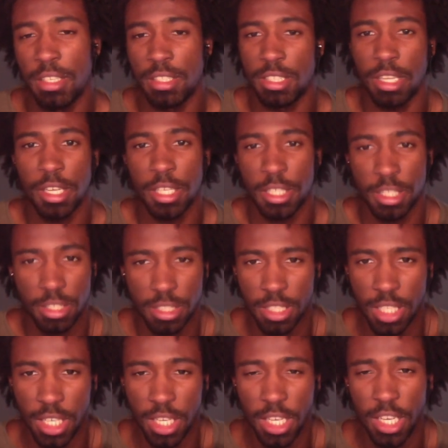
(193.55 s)
sluggers,
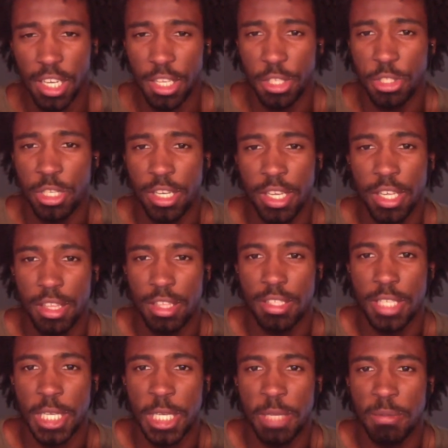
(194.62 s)
and you're trying to hit the
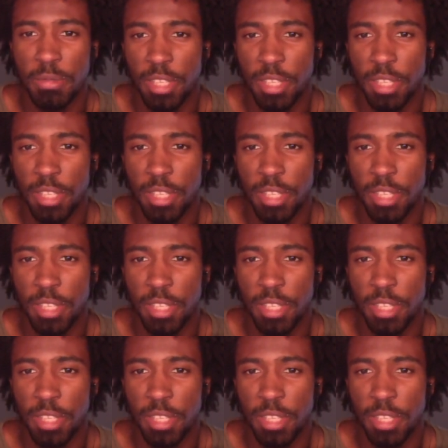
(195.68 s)
same.